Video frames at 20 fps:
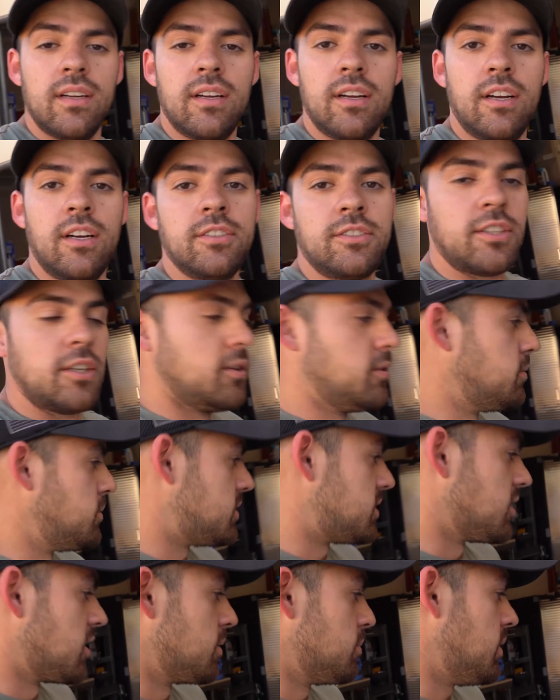Also, we
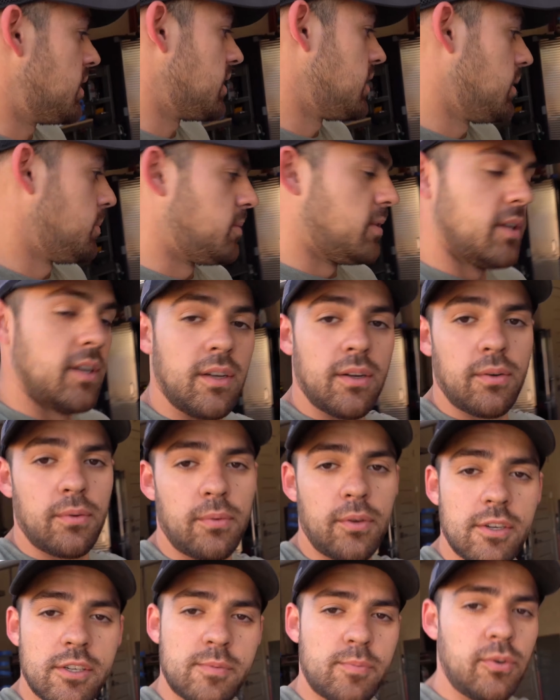started mocking up the
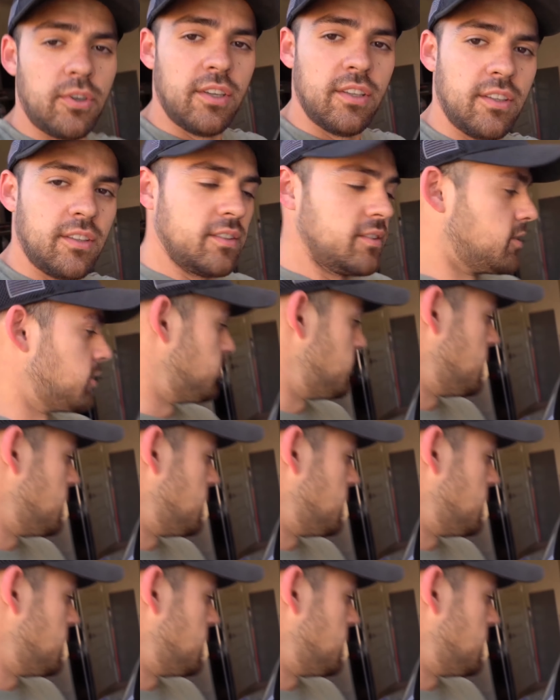rear spoiler a little